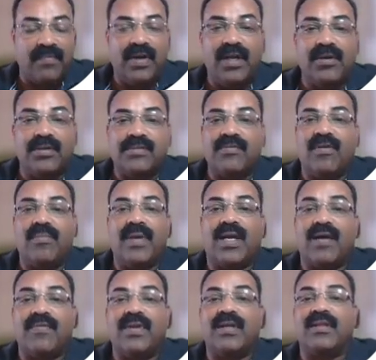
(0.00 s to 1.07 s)
videos, we will
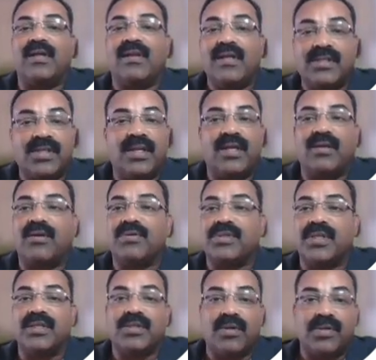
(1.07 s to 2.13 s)
be covering the reasoning
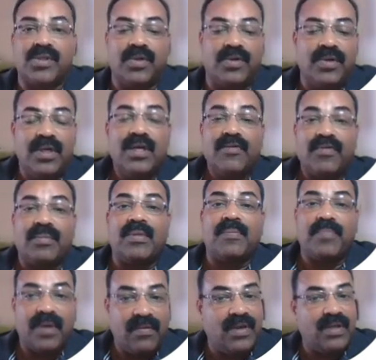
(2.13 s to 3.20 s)
questions also from
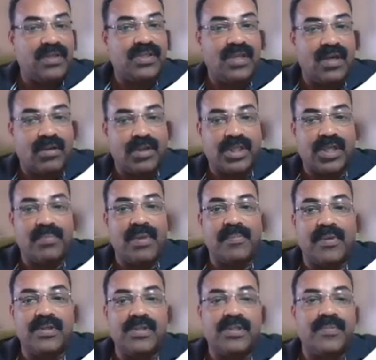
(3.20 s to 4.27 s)
the previous year question
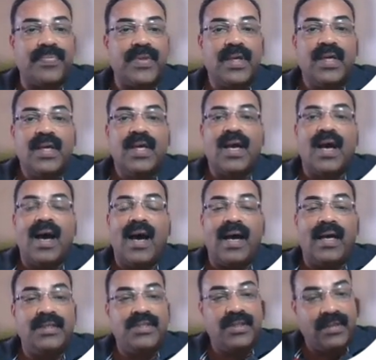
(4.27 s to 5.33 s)
papers.
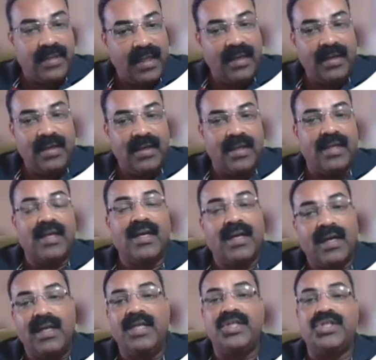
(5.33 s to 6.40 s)
And then
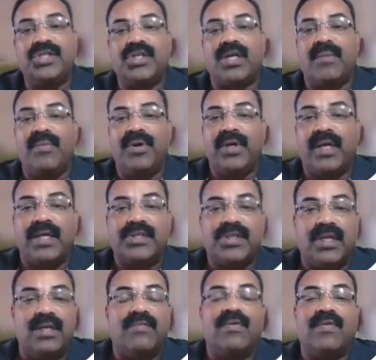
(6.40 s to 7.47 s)
English
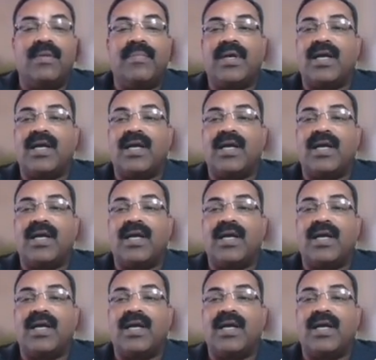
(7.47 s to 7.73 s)
communication, we will be